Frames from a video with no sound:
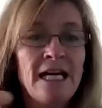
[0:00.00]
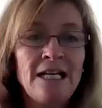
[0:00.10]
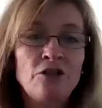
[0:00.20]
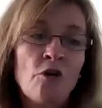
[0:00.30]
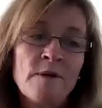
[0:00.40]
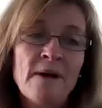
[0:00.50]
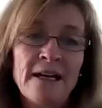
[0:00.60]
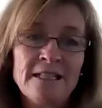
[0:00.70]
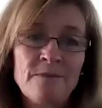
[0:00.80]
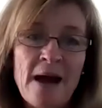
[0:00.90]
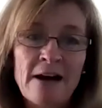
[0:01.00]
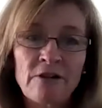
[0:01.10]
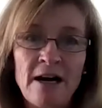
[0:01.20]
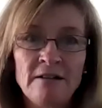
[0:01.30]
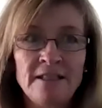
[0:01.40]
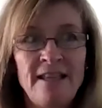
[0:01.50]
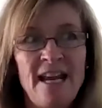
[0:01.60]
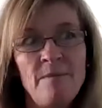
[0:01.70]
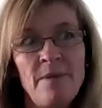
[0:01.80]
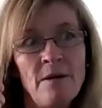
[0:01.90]
He told me about his background. And
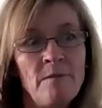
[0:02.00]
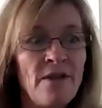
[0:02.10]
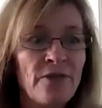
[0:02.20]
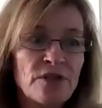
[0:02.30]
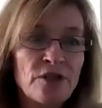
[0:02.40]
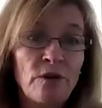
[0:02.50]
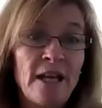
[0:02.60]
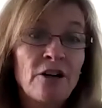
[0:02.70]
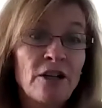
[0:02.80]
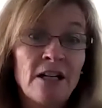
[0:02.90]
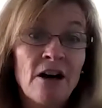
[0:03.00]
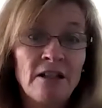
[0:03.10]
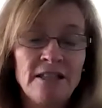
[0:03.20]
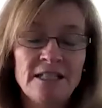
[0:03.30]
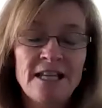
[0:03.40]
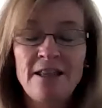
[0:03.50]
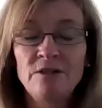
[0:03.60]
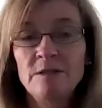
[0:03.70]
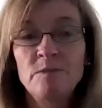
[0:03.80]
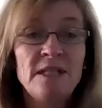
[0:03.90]
then about a month or so later, he called and said there
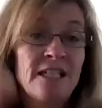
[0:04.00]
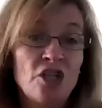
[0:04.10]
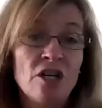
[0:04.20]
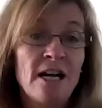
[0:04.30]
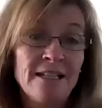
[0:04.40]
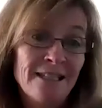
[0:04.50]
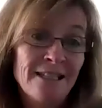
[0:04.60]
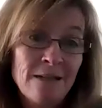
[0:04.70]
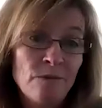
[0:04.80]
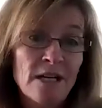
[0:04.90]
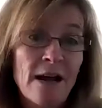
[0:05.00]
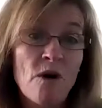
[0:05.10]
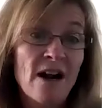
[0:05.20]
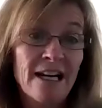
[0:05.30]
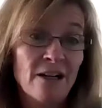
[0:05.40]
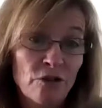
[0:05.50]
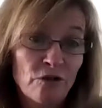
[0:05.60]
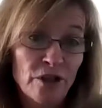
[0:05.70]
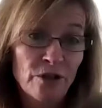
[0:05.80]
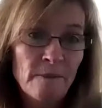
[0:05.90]
was a position on his team. Did I want to
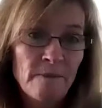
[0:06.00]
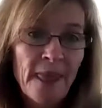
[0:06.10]
interview?